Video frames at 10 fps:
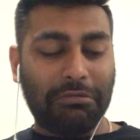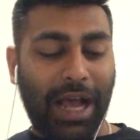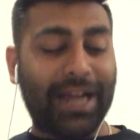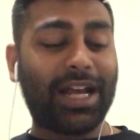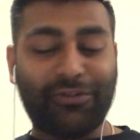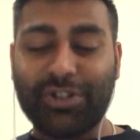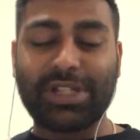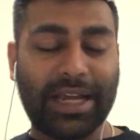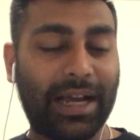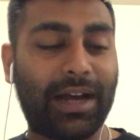I'd have to
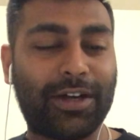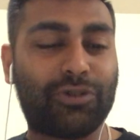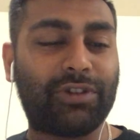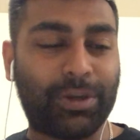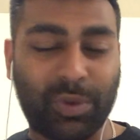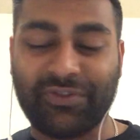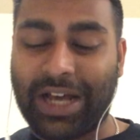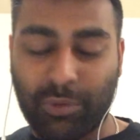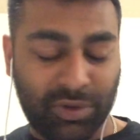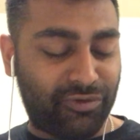say I agree with
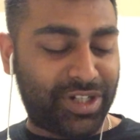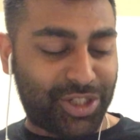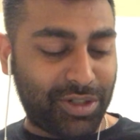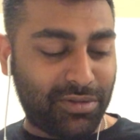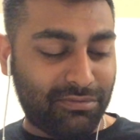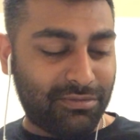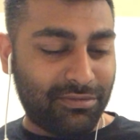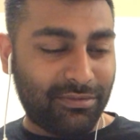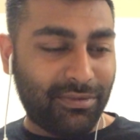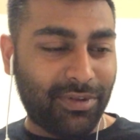that one, Richard.
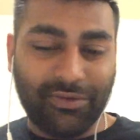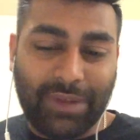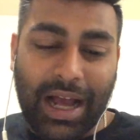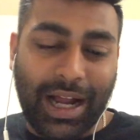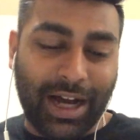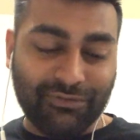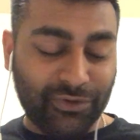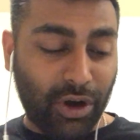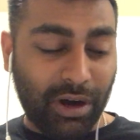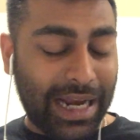I've
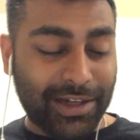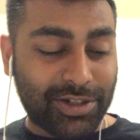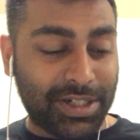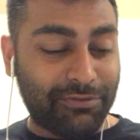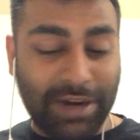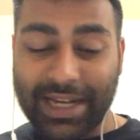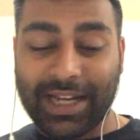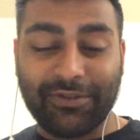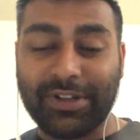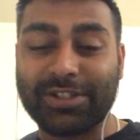not actually read
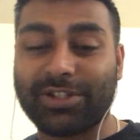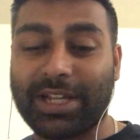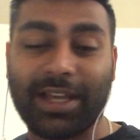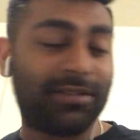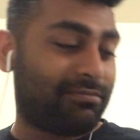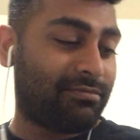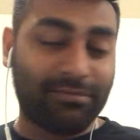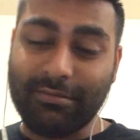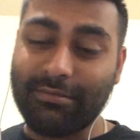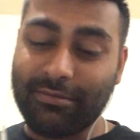anything today
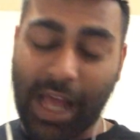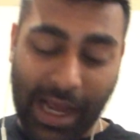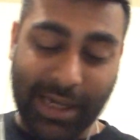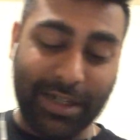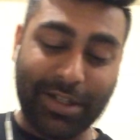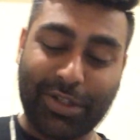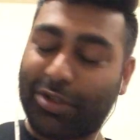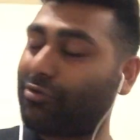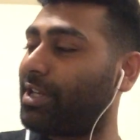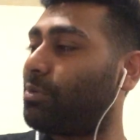that I can
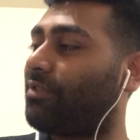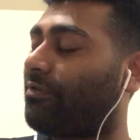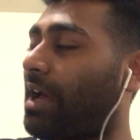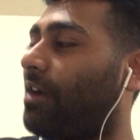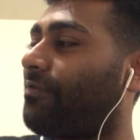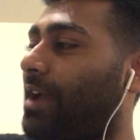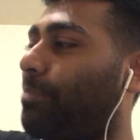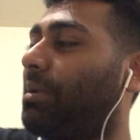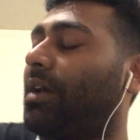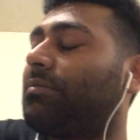disagree with. Like, fair
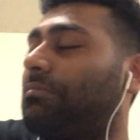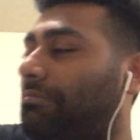play.